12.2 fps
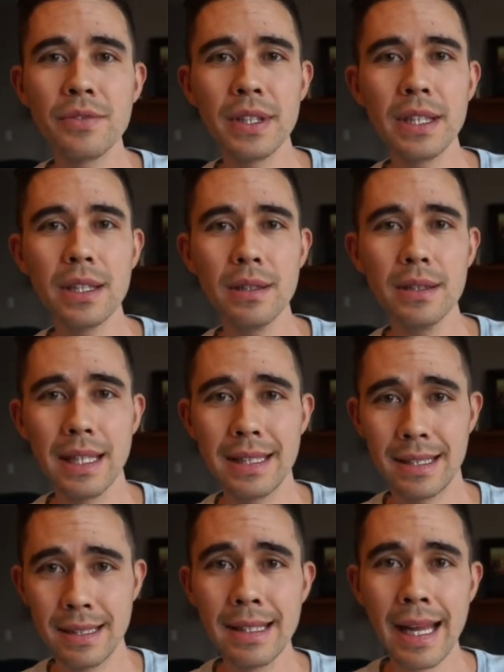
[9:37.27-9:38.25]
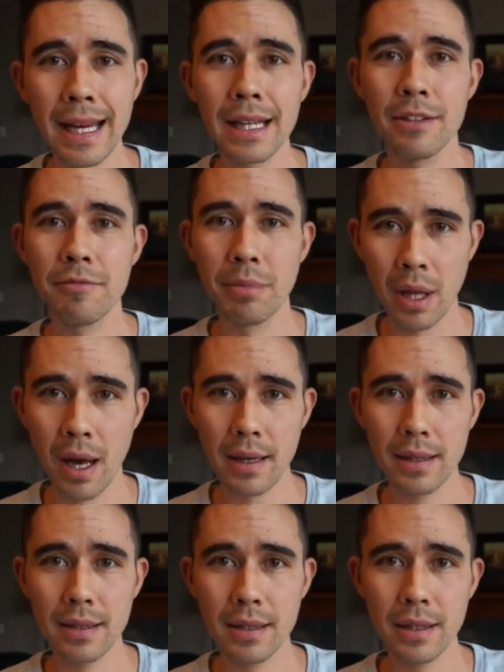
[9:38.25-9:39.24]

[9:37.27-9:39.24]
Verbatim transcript: video, it's a negative block.